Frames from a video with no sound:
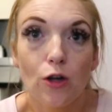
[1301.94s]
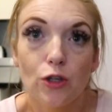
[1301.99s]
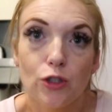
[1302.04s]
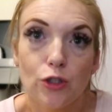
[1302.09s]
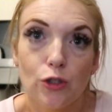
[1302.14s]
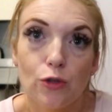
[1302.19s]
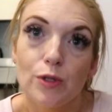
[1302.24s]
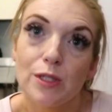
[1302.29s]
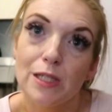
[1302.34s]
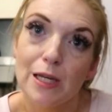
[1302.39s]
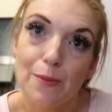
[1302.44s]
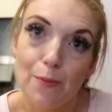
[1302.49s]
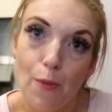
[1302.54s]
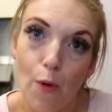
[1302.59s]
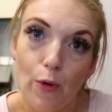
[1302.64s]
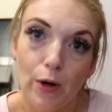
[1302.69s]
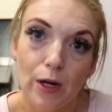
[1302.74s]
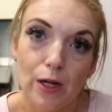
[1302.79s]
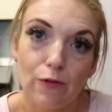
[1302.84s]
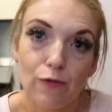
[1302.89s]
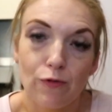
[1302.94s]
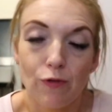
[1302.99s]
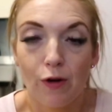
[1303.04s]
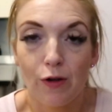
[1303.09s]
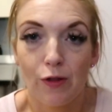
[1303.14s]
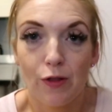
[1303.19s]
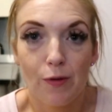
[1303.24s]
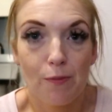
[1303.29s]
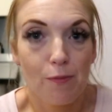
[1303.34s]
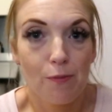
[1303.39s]
on Tuesday morning
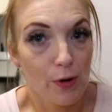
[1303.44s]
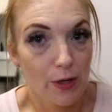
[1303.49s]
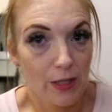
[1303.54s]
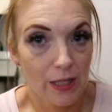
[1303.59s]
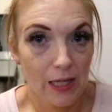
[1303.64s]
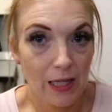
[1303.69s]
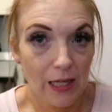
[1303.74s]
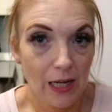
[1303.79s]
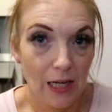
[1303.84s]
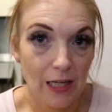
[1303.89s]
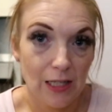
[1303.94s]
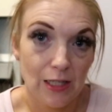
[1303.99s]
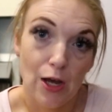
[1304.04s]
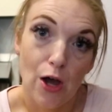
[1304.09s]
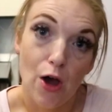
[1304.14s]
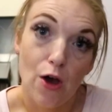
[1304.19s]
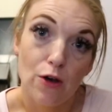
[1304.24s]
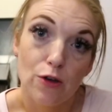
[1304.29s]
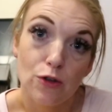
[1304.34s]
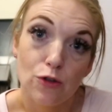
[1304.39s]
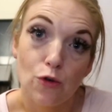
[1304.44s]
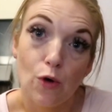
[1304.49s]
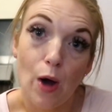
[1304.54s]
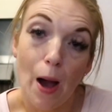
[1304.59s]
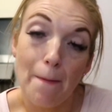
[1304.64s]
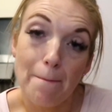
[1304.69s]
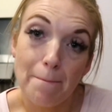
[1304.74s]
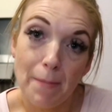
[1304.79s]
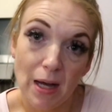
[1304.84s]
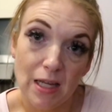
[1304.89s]
rather than Monday night.
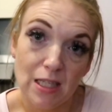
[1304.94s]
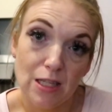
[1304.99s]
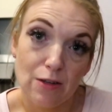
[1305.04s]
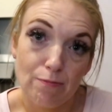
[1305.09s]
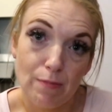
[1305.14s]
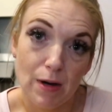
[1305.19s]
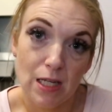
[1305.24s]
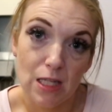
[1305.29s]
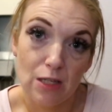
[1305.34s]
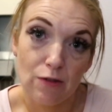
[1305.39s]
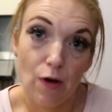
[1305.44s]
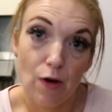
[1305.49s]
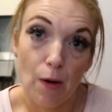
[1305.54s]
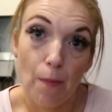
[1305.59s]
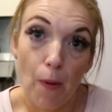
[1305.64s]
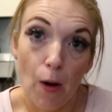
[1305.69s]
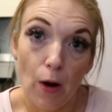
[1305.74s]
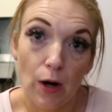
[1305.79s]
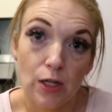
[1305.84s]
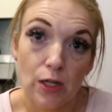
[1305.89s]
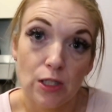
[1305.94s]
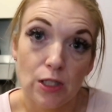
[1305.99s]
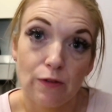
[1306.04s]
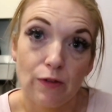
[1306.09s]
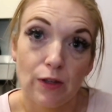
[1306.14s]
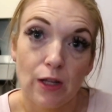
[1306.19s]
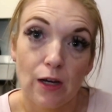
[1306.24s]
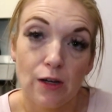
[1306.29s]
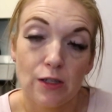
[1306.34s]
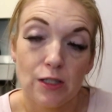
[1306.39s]
So a massive, massive apology
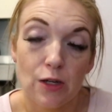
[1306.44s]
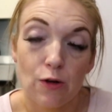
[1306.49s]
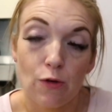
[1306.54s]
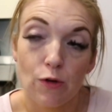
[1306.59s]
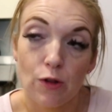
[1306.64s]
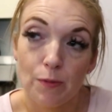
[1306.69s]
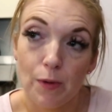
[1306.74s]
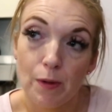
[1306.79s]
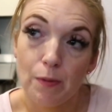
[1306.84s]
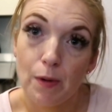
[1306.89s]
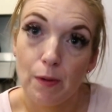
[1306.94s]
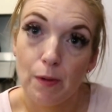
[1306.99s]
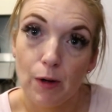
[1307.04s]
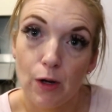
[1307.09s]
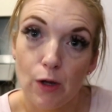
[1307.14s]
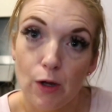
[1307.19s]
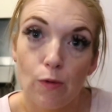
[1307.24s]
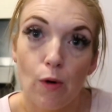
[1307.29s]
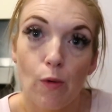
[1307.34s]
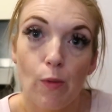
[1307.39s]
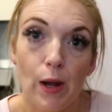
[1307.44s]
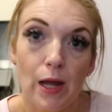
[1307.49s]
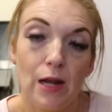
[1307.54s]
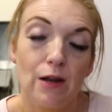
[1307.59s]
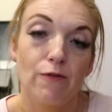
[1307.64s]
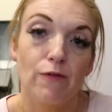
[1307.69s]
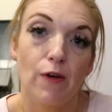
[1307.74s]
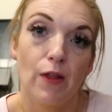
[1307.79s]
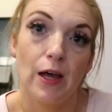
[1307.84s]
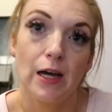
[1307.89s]
for that, because I know there'll be people who are
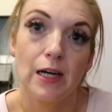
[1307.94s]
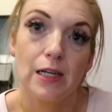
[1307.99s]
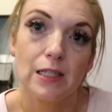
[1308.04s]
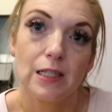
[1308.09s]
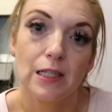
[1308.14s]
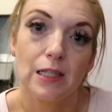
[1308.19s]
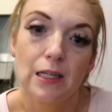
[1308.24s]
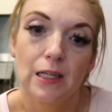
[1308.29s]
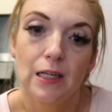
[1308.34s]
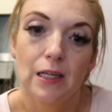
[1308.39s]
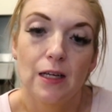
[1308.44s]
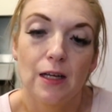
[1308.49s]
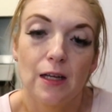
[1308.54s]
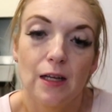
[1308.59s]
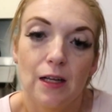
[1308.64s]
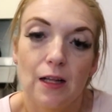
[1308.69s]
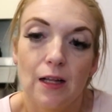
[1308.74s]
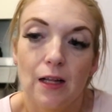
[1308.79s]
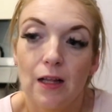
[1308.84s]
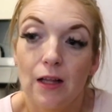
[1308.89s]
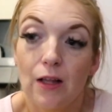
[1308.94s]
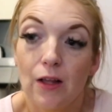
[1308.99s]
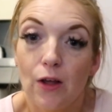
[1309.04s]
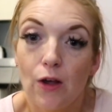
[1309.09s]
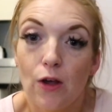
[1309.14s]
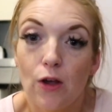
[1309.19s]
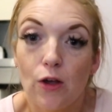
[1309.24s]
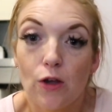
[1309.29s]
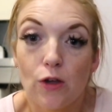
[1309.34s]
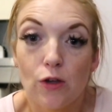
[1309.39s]
waiting for that.
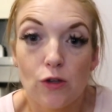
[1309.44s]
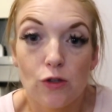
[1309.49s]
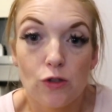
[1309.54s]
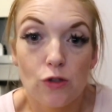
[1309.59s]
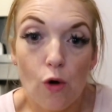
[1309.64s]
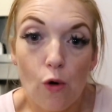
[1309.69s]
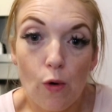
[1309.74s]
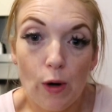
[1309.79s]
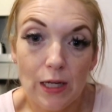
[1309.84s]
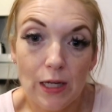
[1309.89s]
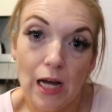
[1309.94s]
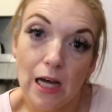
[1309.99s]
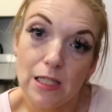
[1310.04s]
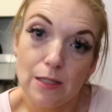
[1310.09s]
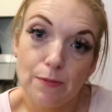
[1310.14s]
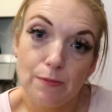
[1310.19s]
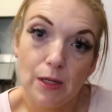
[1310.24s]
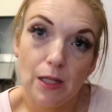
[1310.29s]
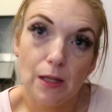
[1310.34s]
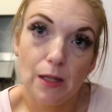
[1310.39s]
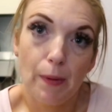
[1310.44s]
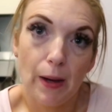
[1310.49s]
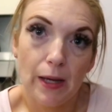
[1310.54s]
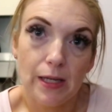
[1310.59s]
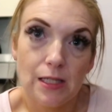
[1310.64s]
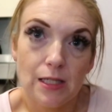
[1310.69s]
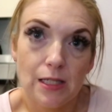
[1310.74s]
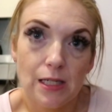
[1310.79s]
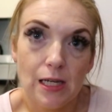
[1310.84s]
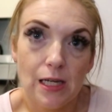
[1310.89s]
So it hasn't been the
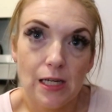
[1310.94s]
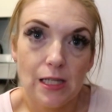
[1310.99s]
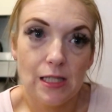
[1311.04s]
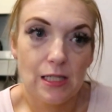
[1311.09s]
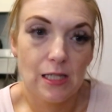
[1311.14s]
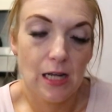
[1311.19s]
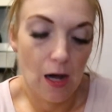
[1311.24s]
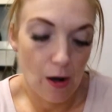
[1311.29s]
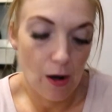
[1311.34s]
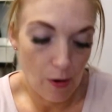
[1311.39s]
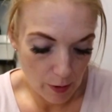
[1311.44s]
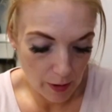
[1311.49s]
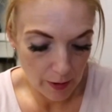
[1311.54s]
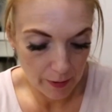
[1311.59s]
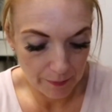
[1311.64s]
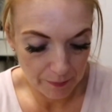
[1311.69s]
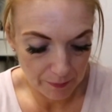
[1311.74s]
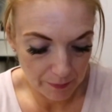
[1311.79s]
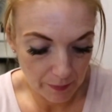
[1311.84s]
best day. It's now,